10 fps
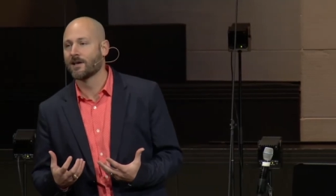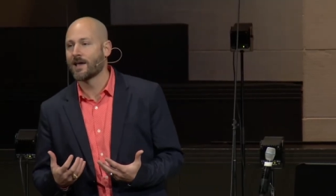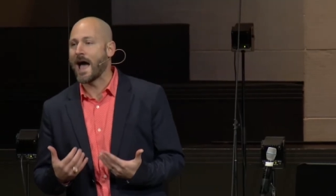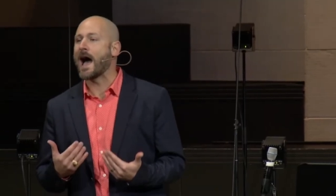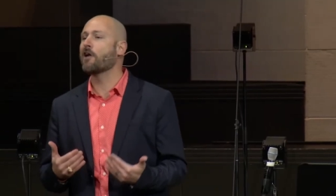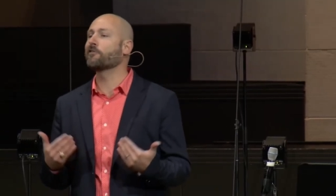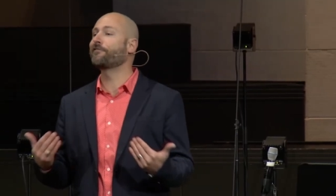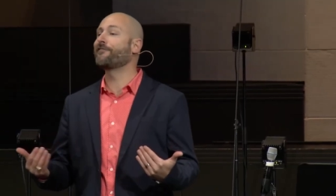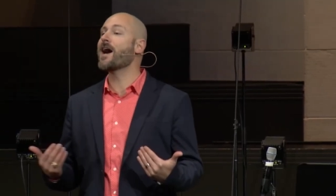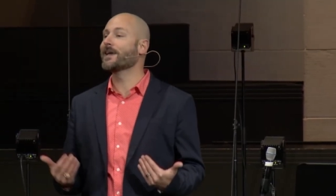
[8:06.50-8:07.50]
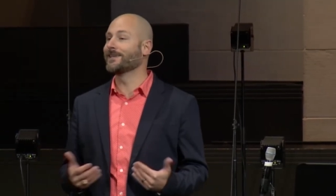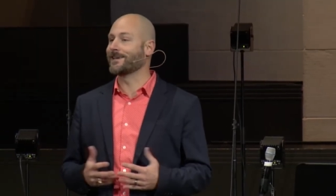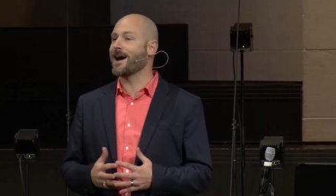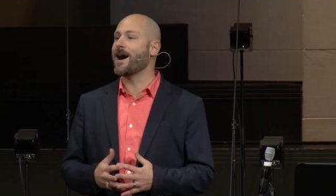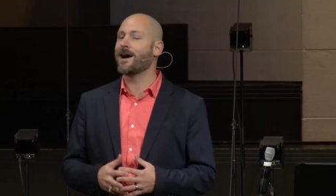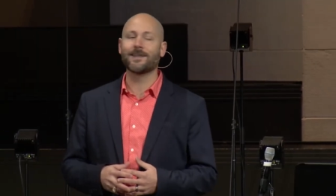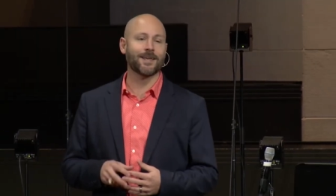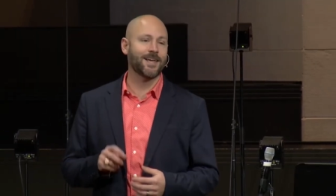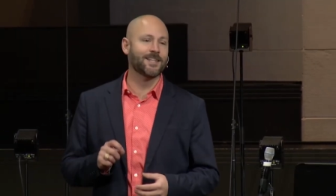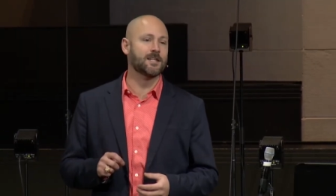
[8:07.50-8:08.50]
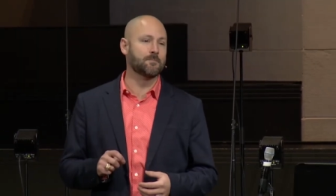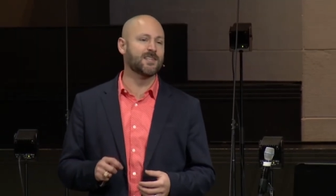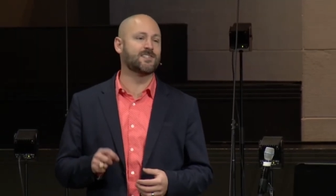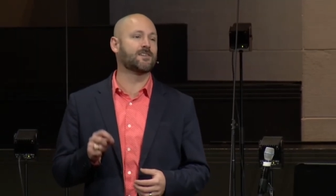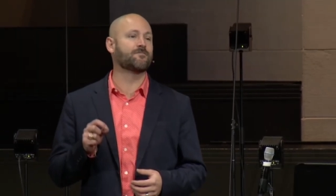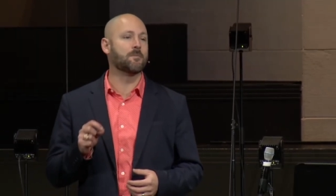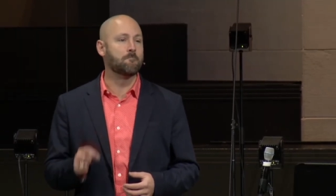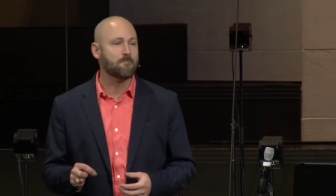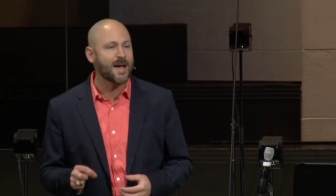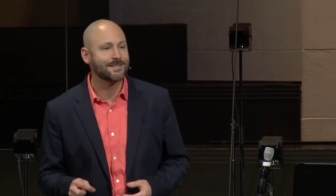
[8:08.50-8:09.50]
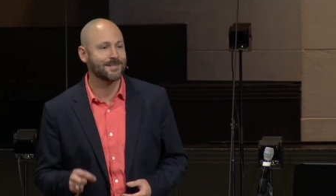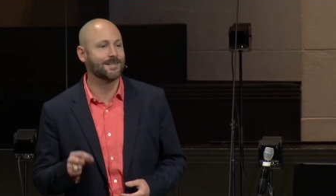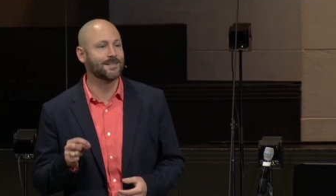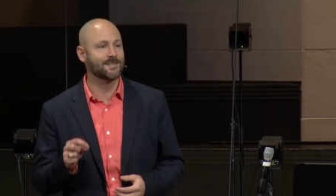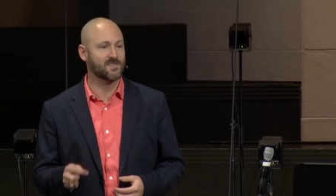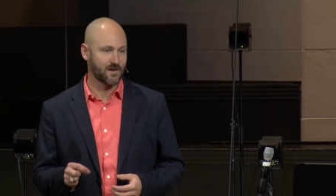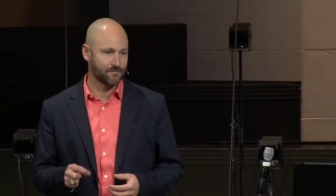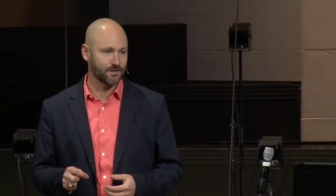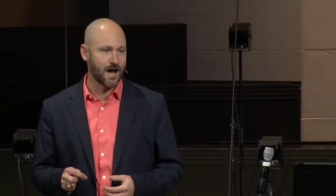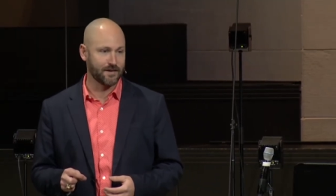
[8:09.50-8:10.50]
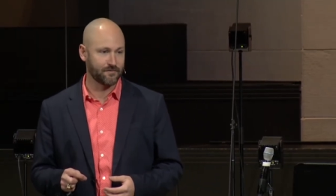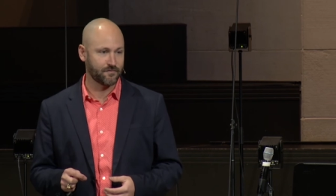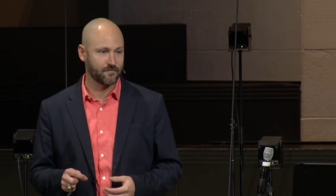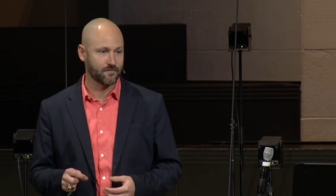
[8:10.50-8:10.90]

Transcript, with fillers: how to find God in the midst of the messiness of life.